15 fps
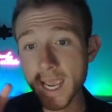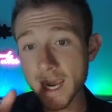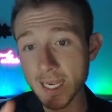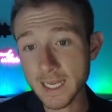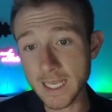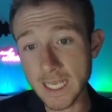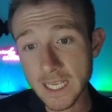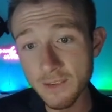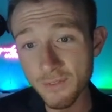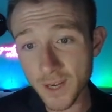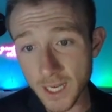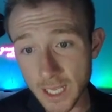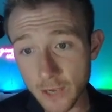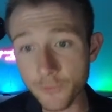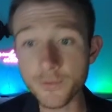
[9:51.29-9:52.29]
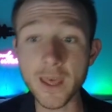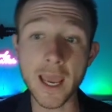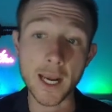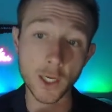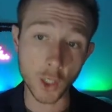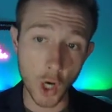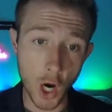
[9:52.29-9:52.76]
And even if they
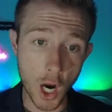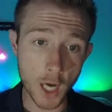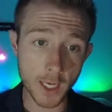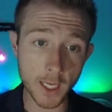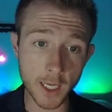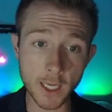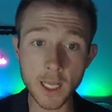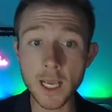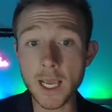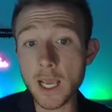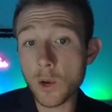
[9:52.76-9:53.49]
had caught it,